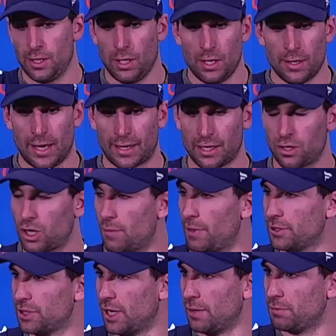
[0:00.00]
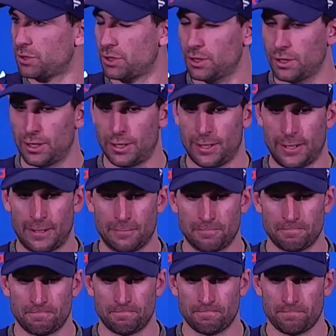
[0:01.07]
that can come at times. We know
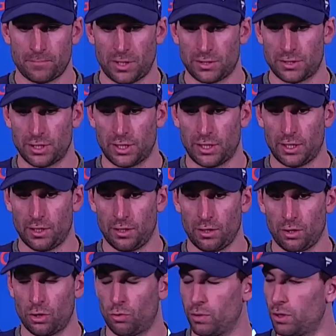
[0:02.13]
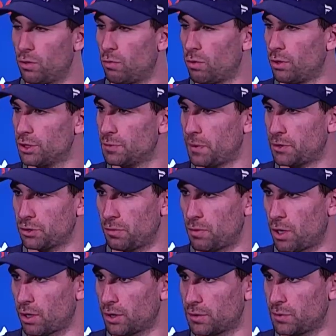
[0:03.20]
we're in a special
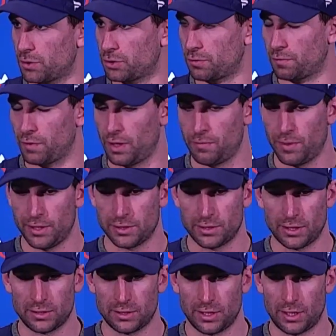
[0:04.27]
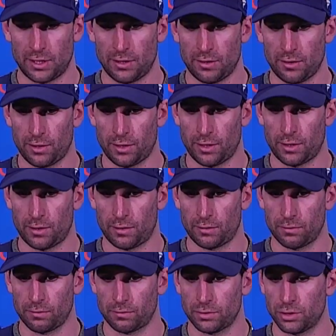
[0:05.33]
market, special fan base that
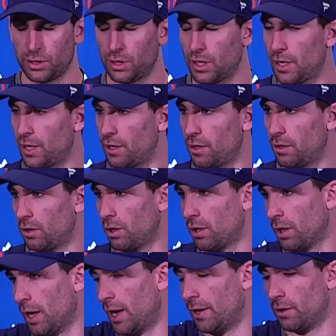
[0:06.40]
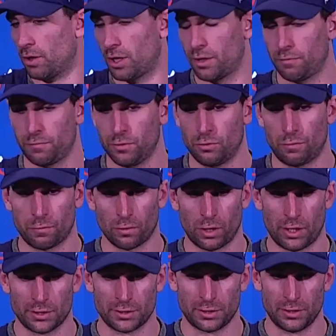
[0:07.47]
is going to add a lot of fuel for
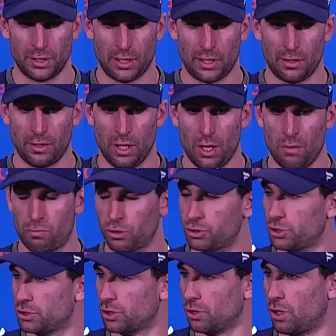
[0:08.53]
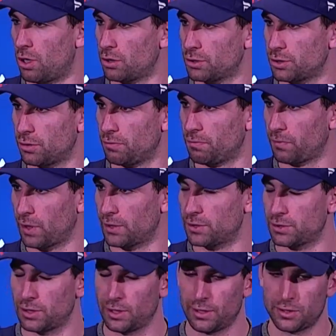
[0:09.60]
us and push us along. So that's
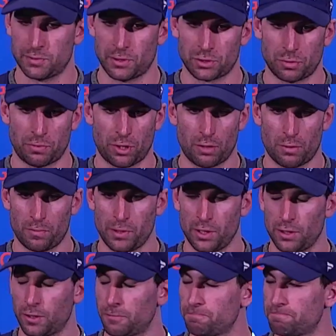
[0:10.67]
the special part about being here.